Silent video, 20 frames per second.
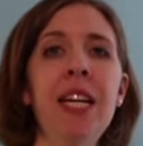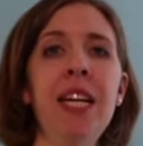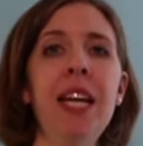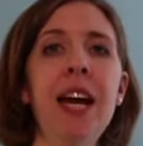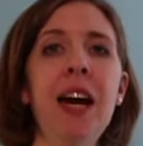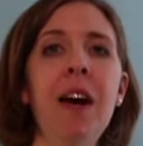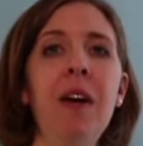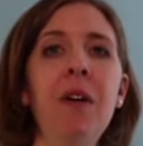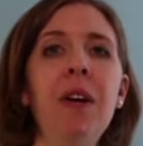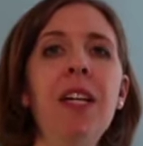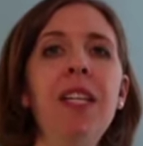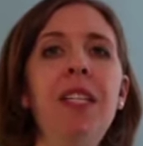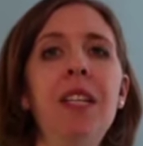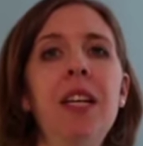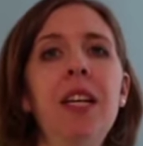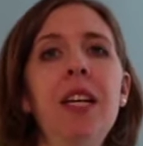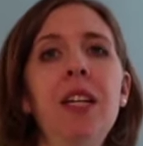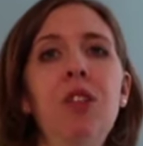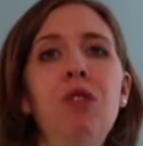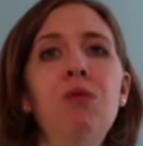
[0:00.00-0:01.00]
Now,
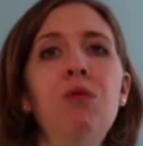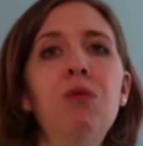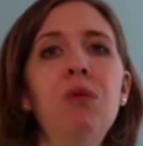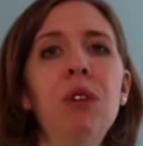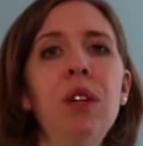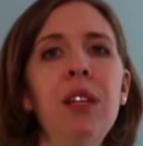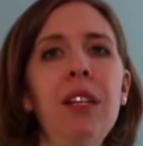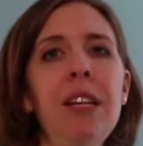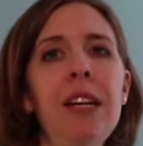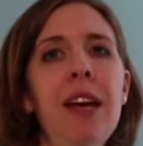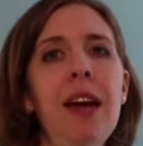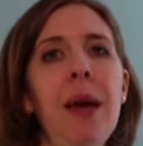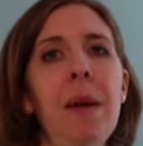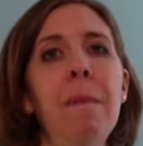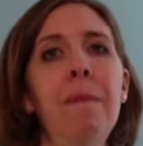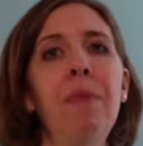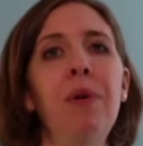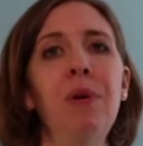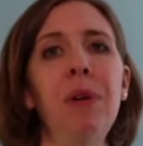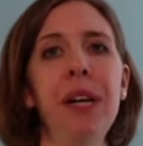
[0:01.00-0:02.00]
it's really
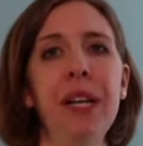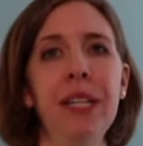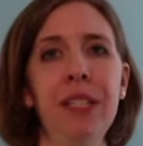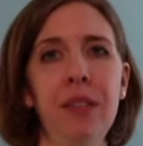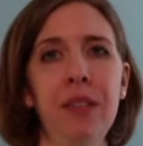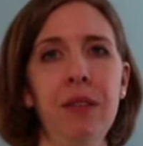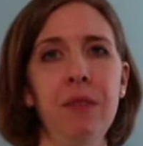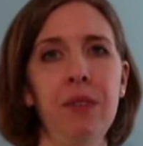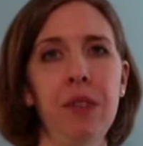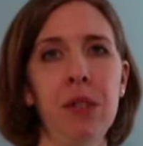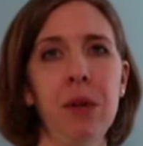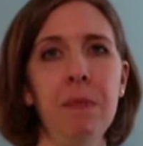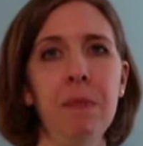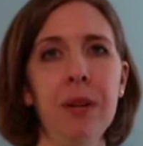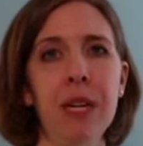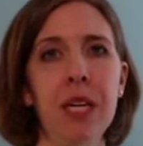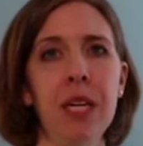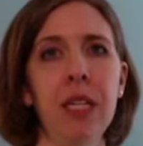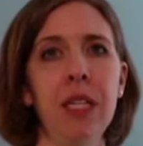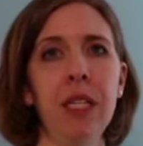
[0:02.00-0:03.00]
impressive to
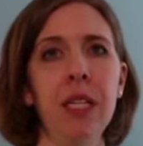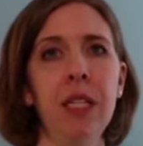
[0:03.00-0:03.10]
me